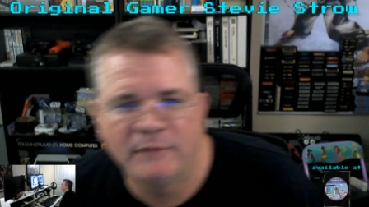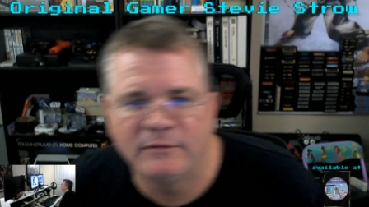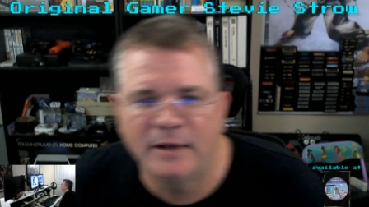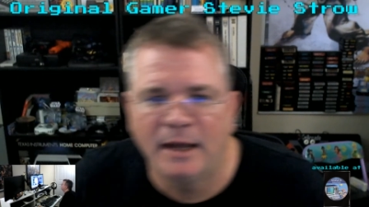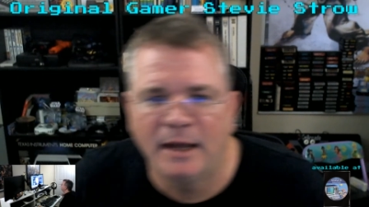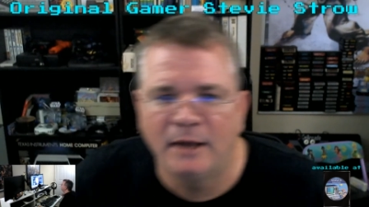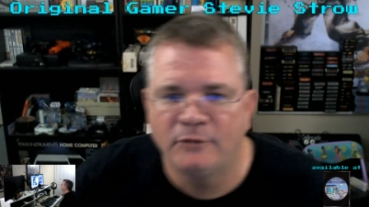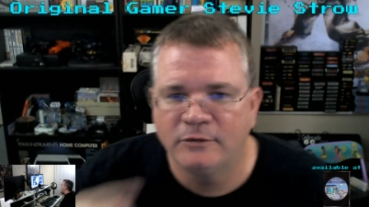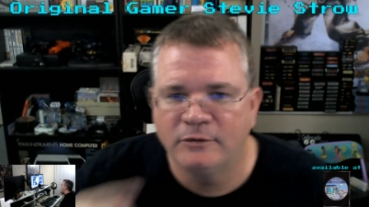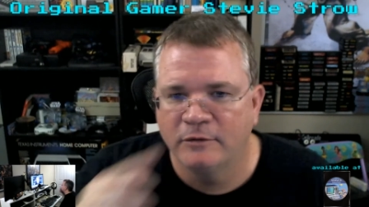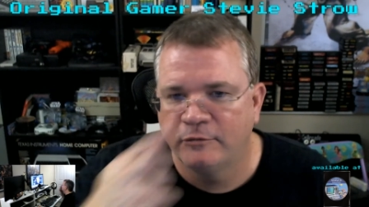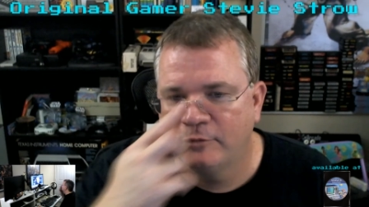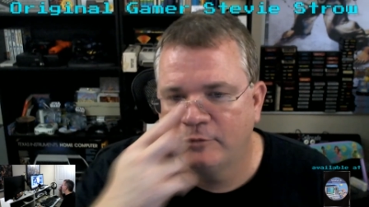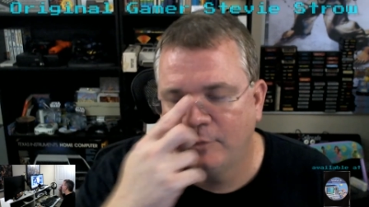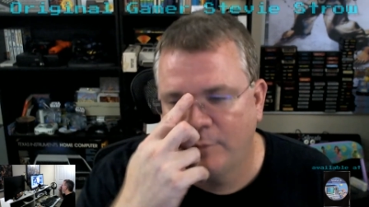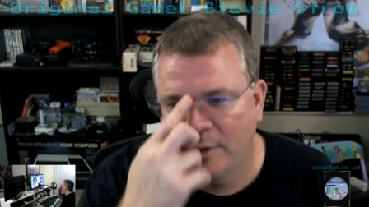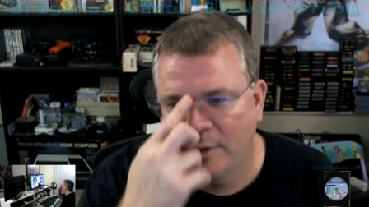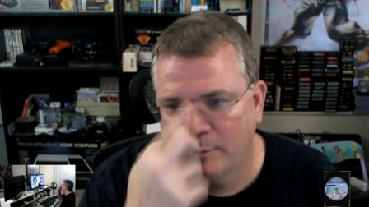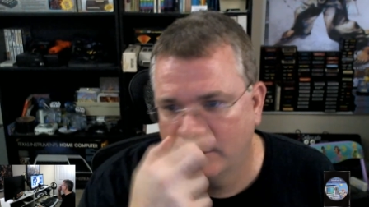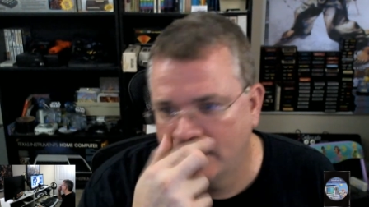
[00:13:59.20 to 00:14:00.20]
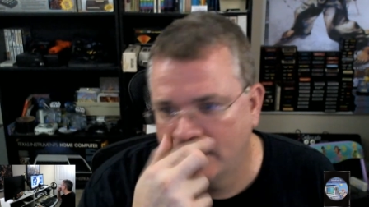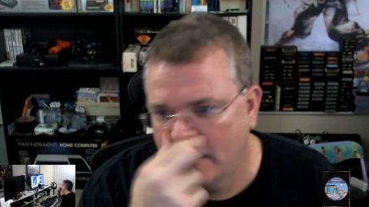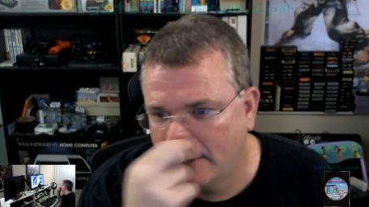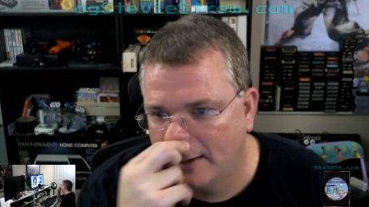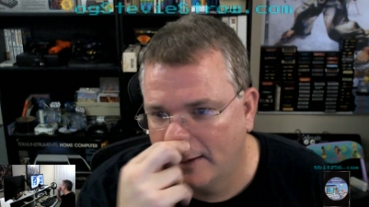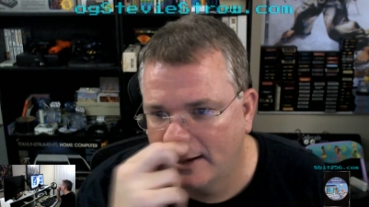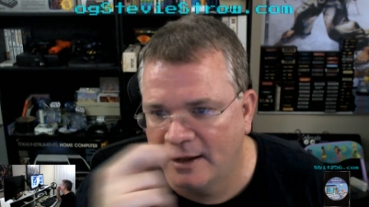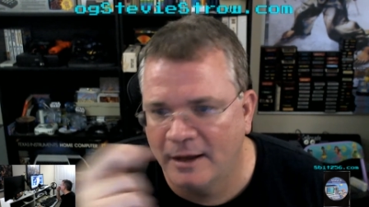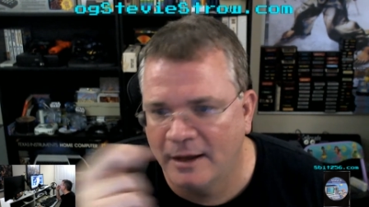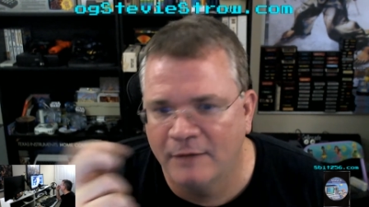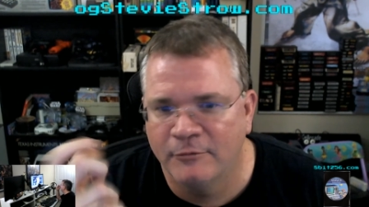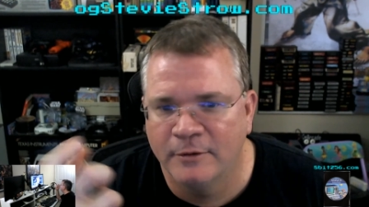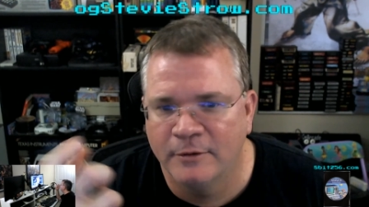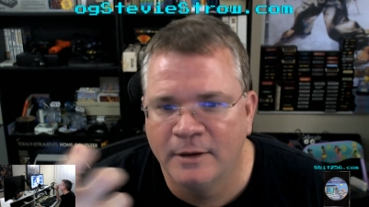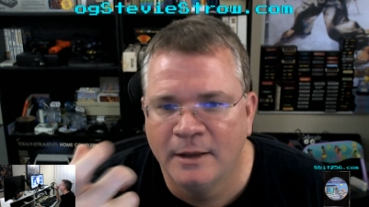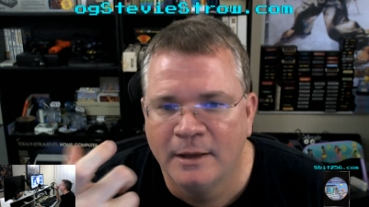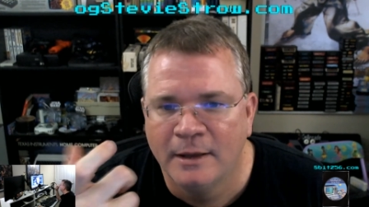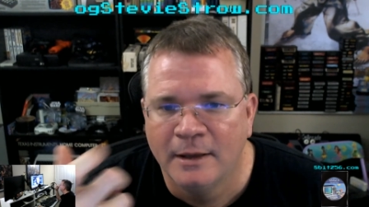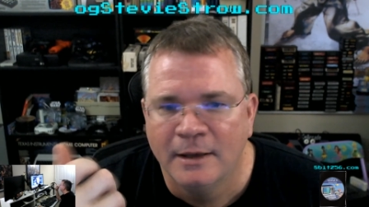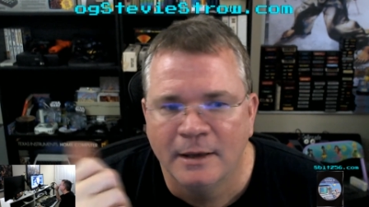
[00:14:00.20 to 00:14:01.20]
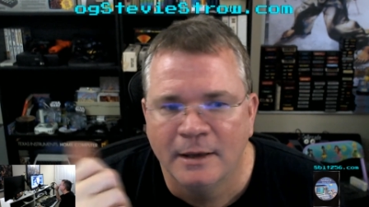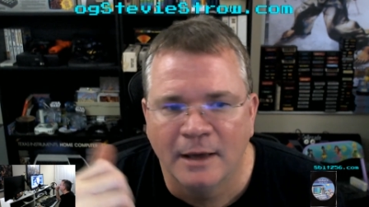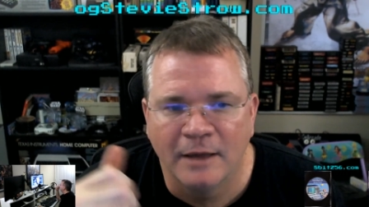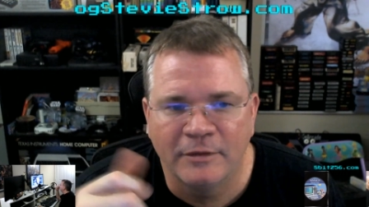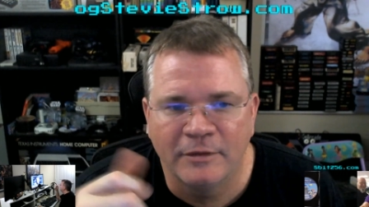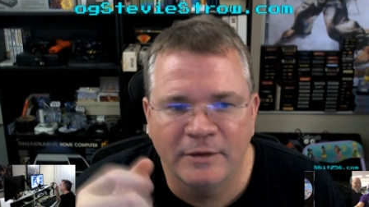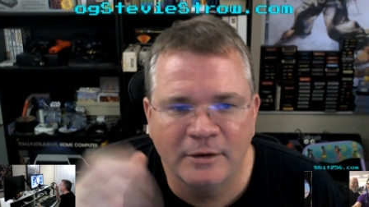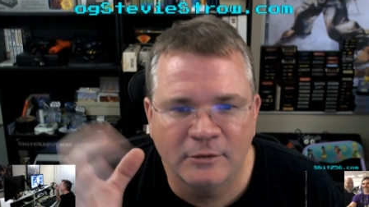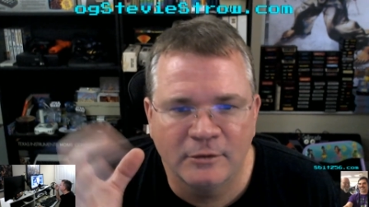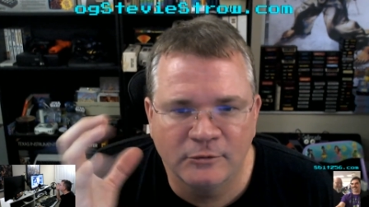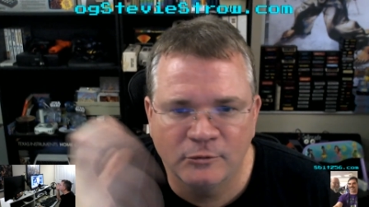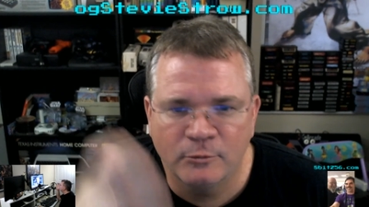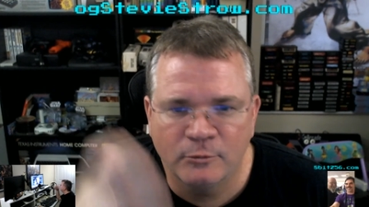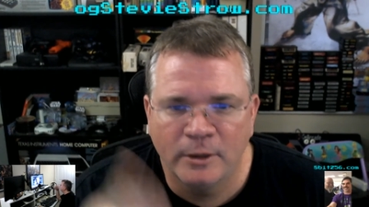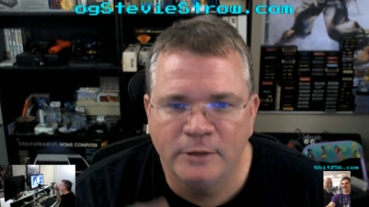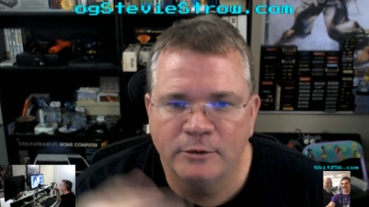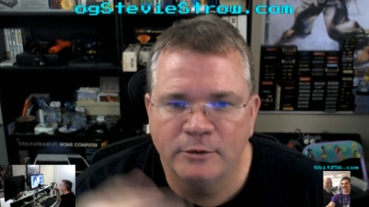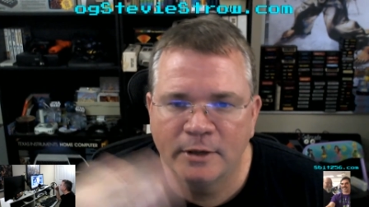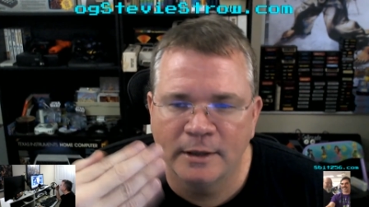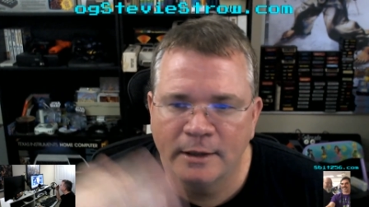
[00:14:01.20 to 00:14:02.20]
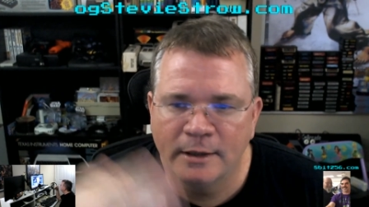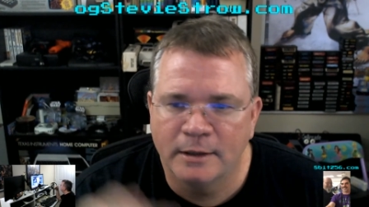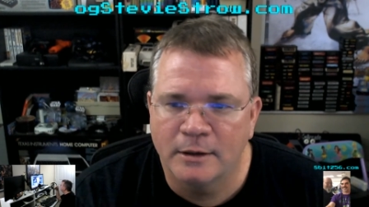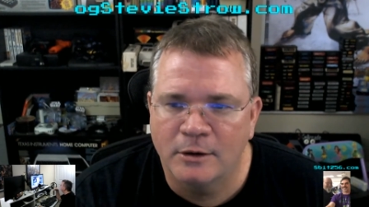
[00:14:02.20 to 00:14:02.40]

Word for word: to ask a few people now that I have one. I think there's a way you can get a